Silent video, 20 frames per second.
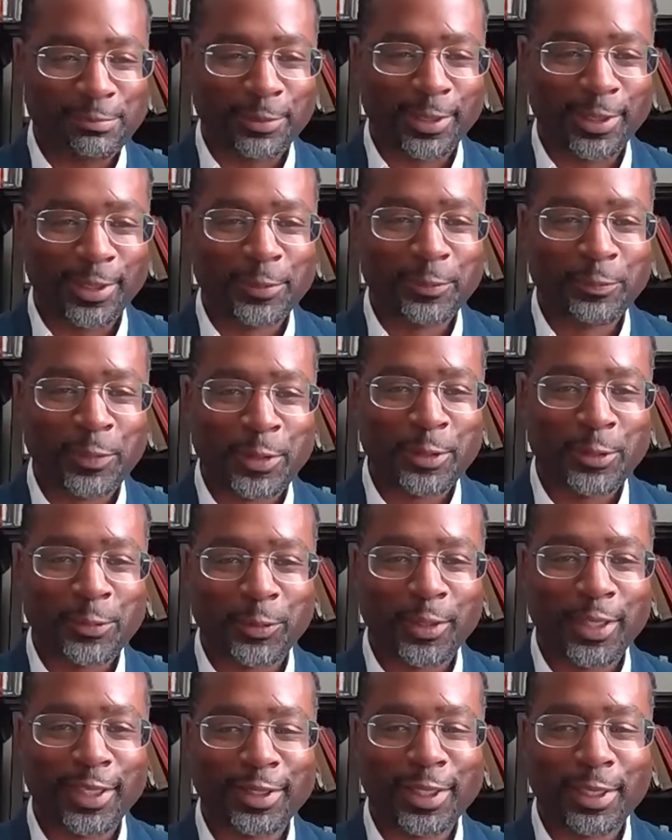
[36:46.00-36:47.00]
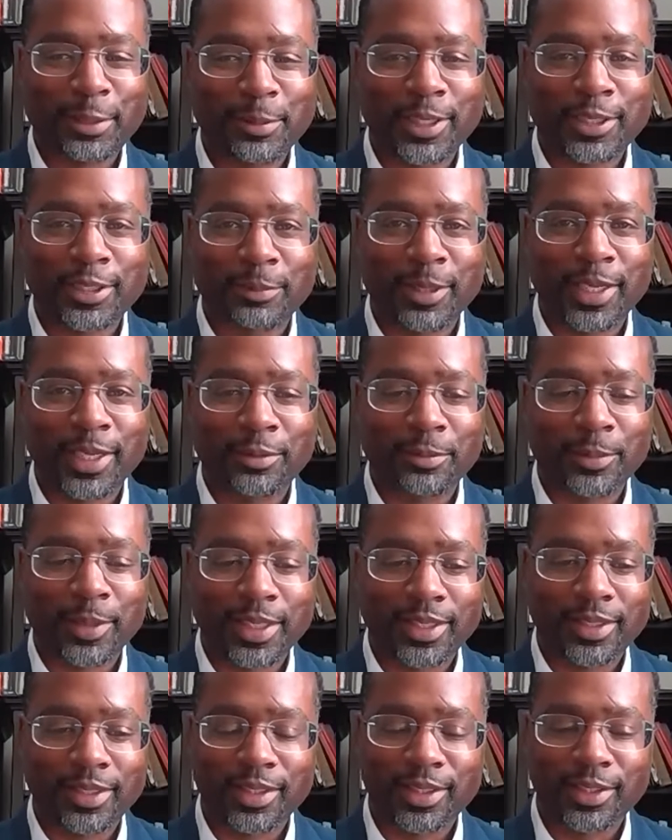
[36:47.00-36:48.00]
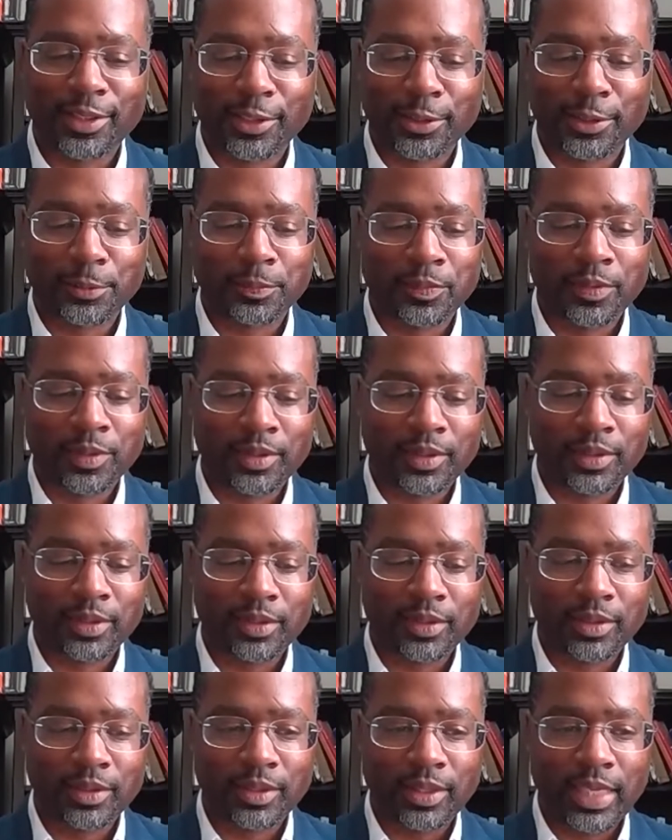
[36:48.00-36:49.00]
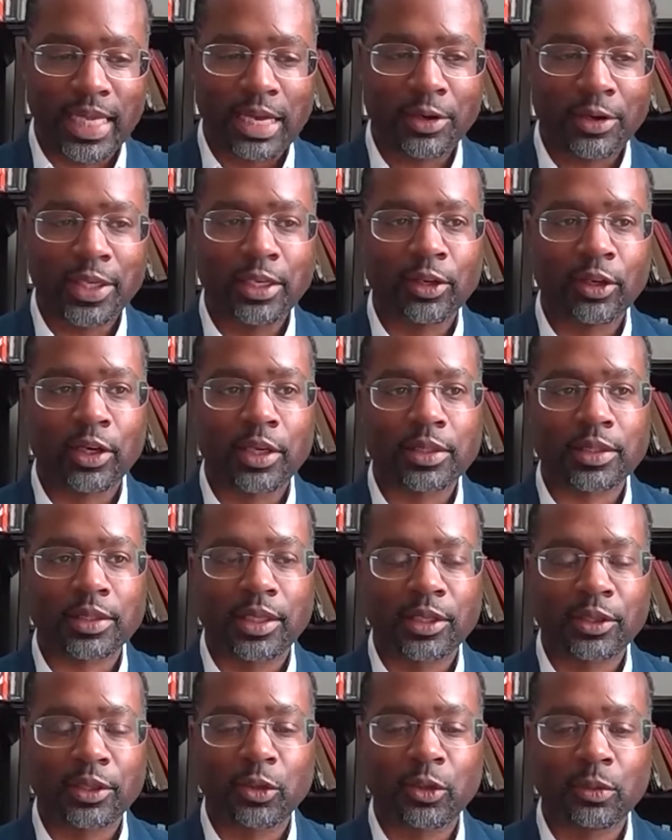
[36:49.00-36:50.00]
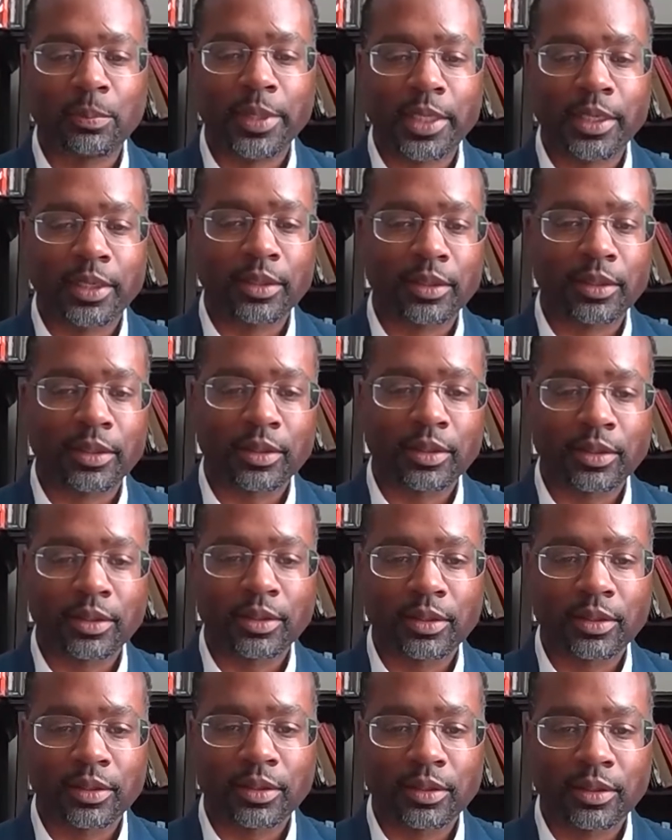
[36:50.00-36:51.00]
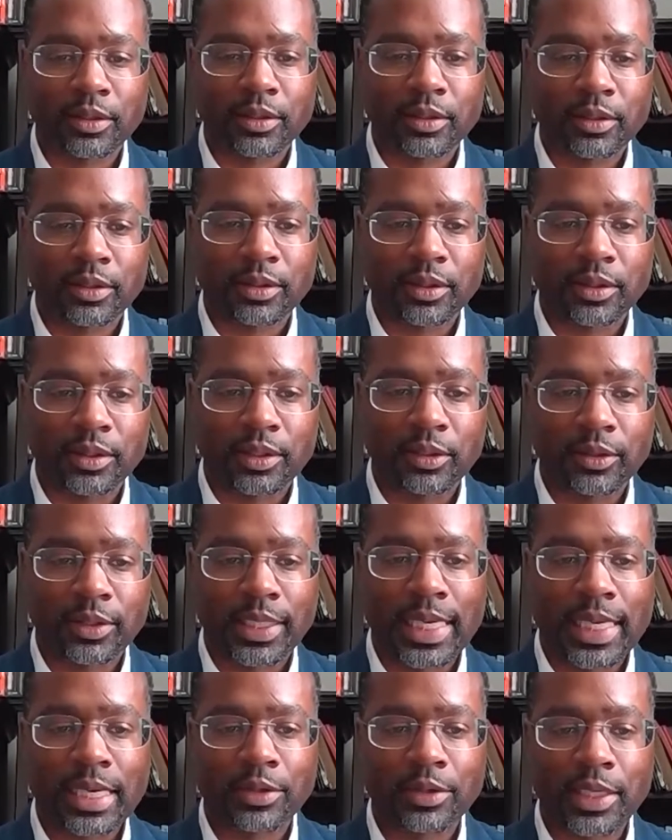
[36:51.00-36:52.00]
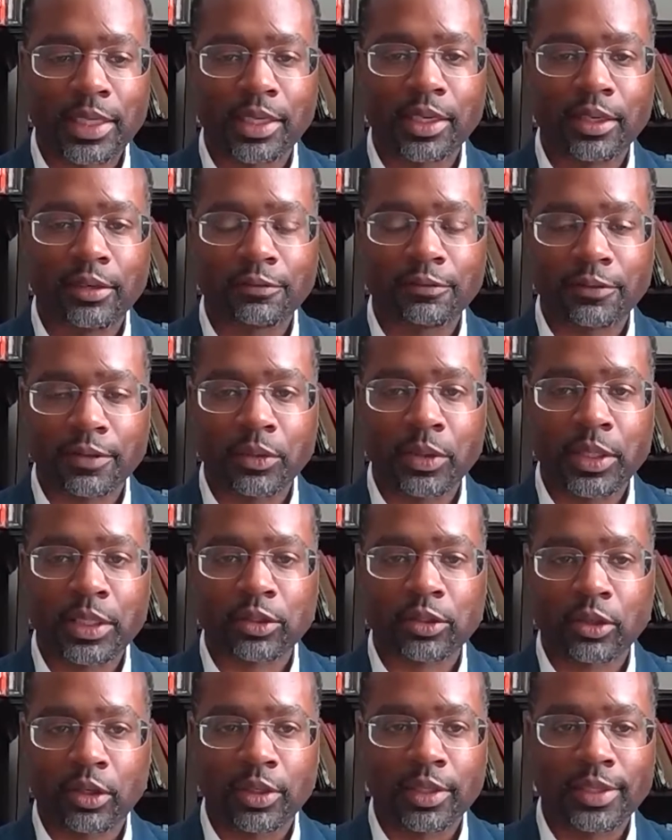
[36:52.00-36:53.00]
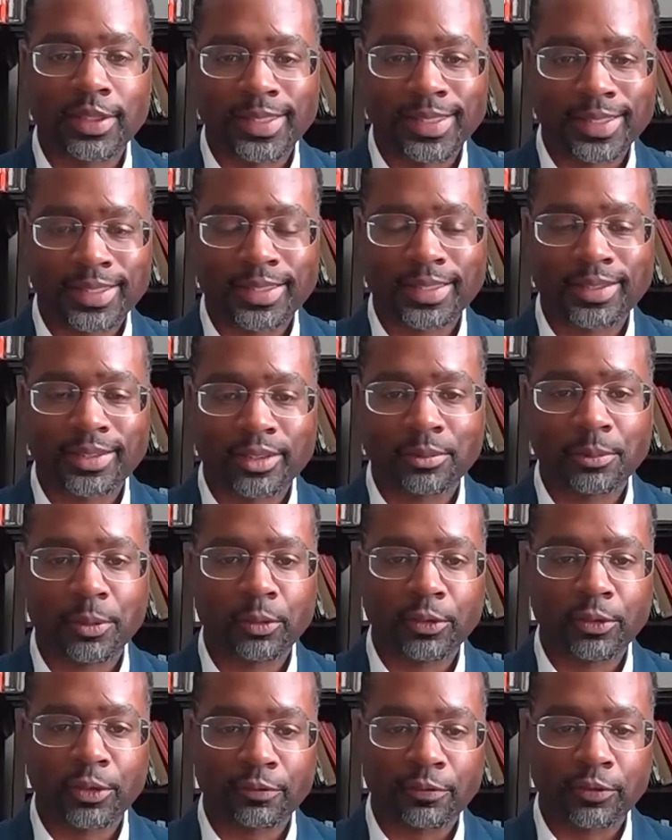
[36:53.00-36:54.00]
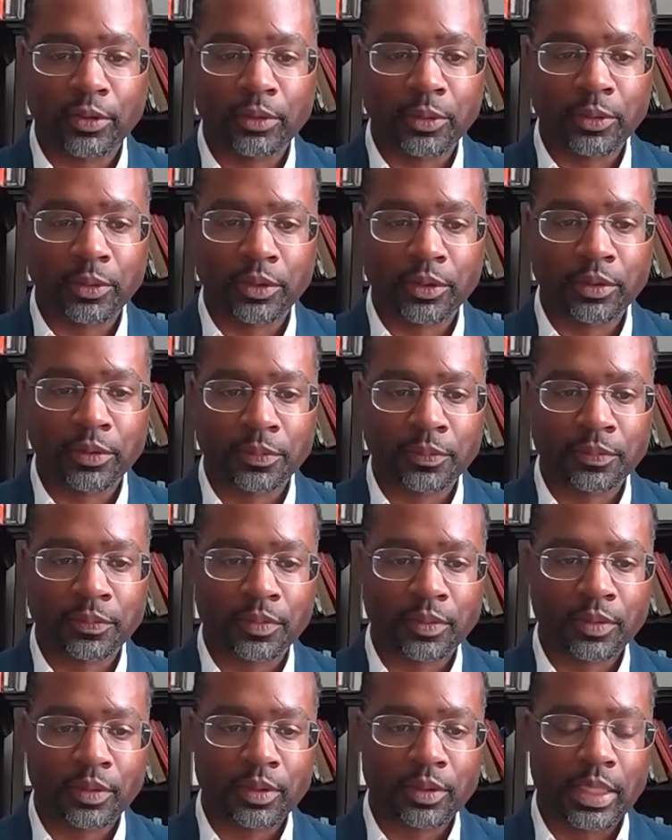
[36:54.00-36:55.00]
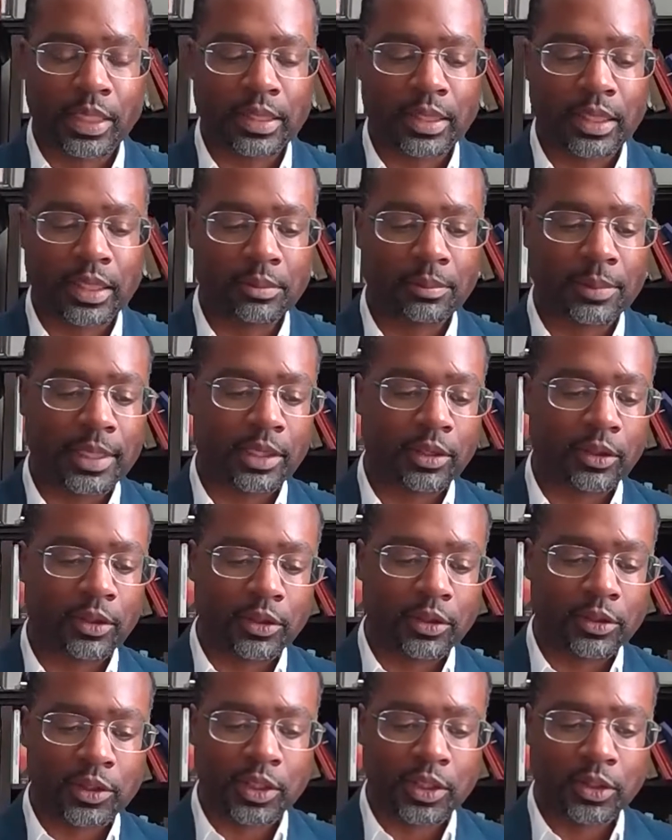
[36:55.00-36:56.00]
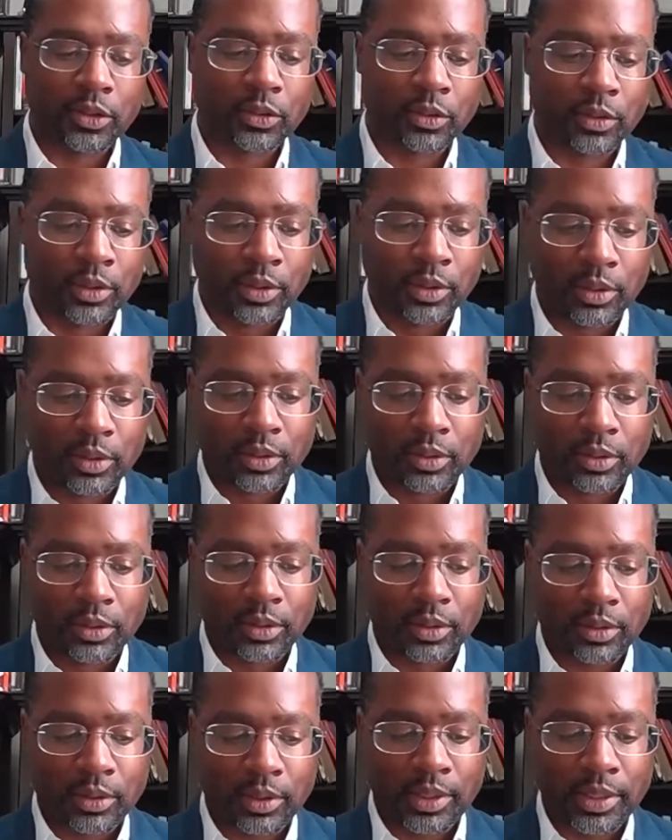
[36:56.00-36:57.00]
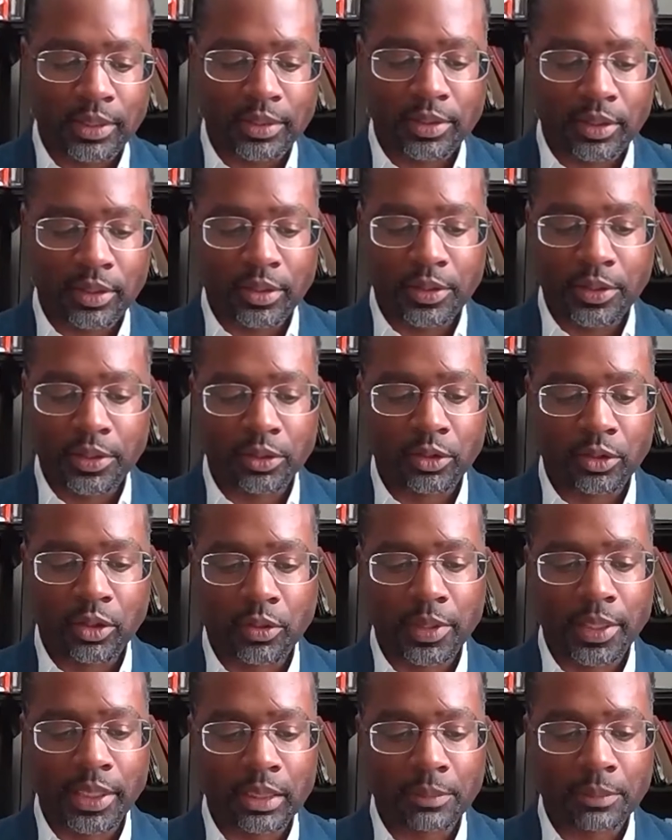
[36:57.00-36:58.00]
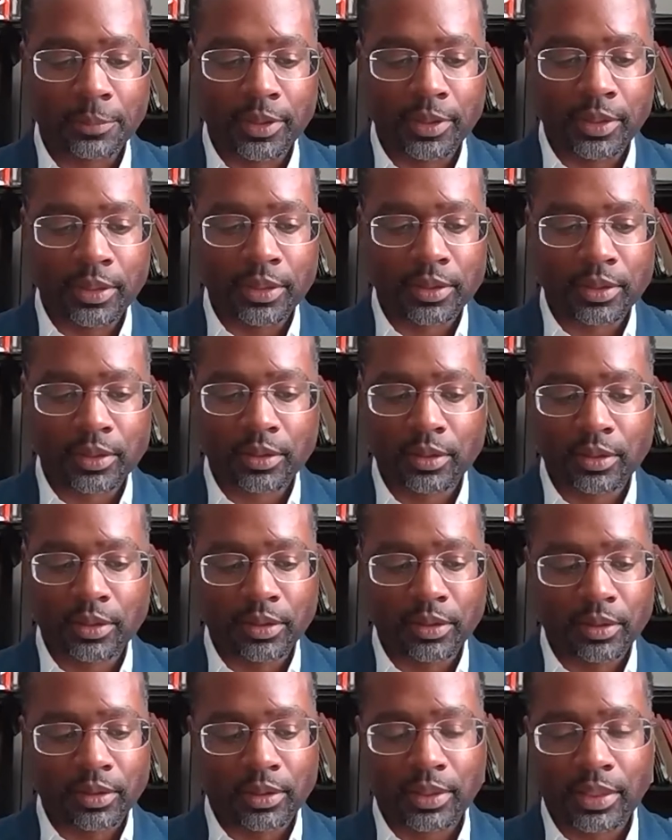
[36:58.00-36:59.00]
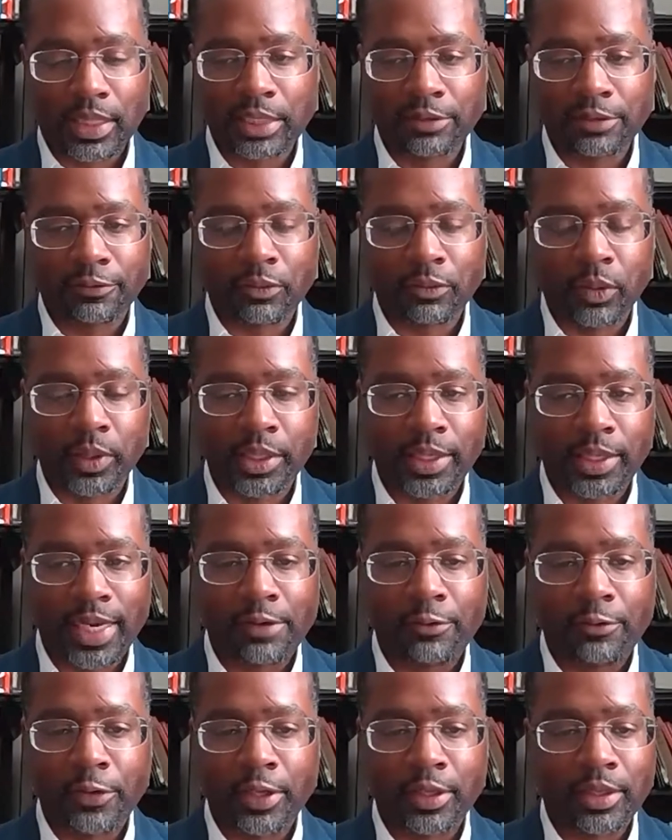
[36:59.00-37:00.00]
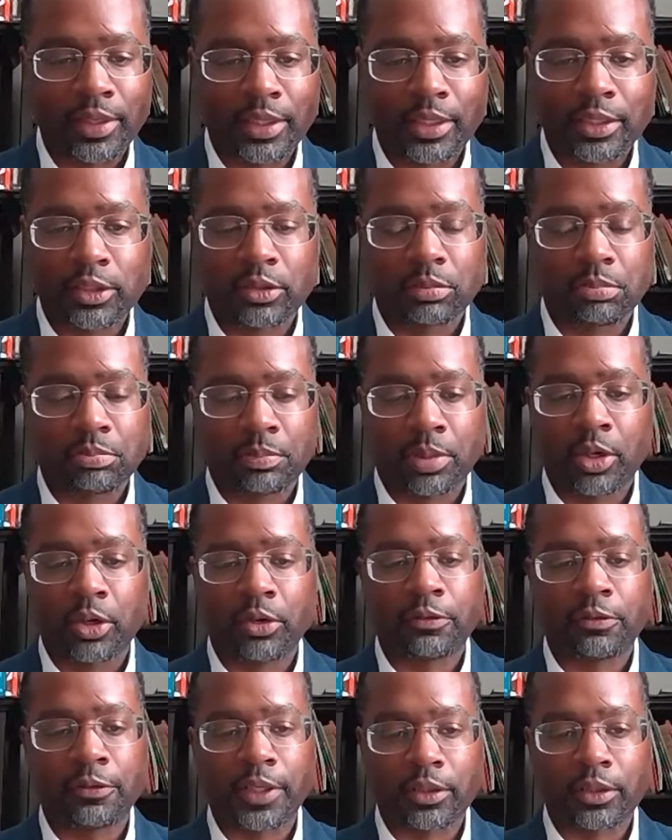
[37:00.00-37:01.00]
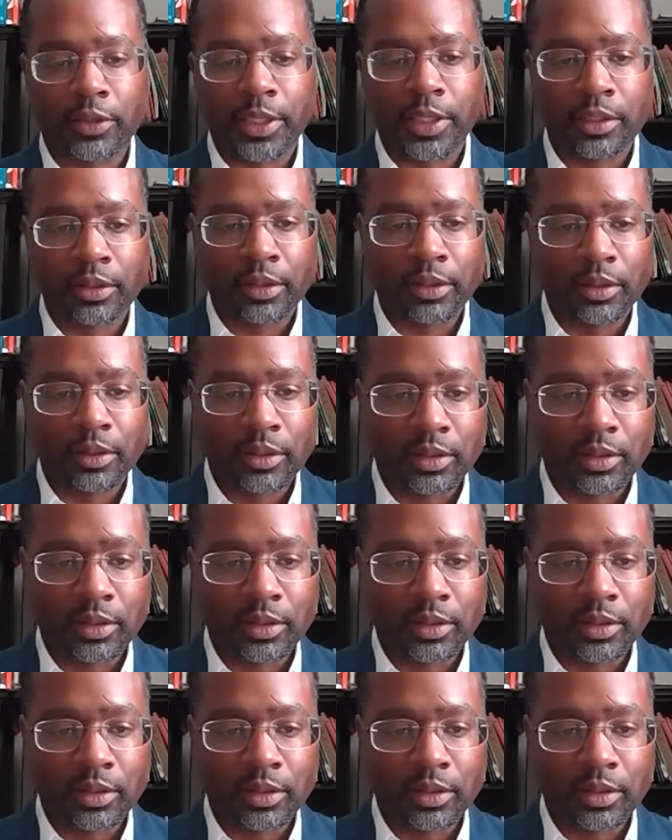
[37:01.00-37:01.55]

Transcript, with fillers: but when I think about Spider-Man and um, how he lost Uncle Ben, you know, and how that influenced all his decisions moving forward, I think about also kids aren't growing up in this life where everything is perfect, right?